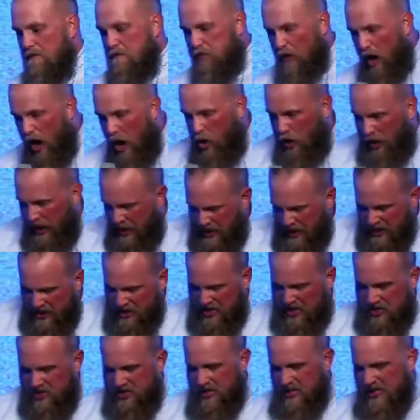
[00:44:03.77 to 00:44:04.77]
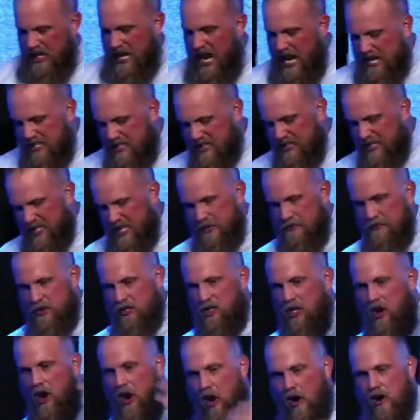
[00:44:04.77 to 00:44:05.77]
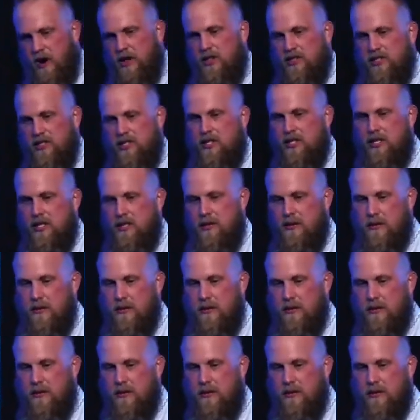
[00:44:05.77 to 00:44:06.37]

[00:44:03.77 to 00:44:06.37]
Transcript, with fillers: Brokenness, the last thing, but the hardest.